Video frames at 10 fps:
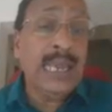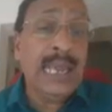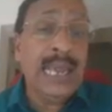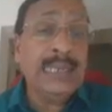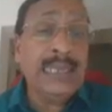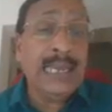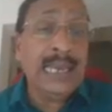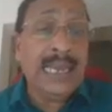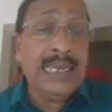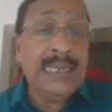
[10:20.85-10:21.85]
and
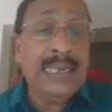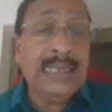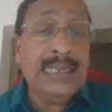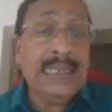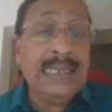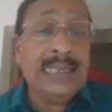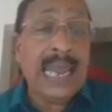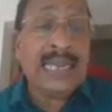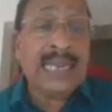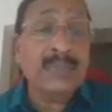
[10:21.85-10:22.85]
IAD
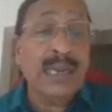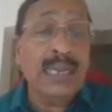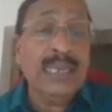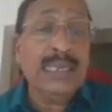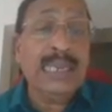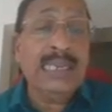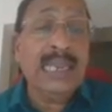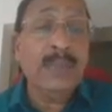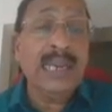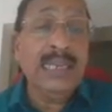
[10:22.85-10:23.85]
lags by
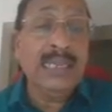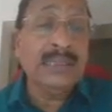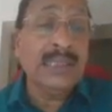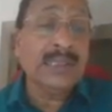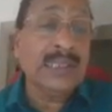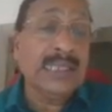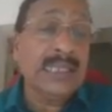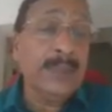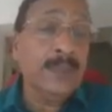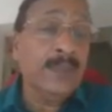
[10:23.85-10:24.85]
IA by 30 degree.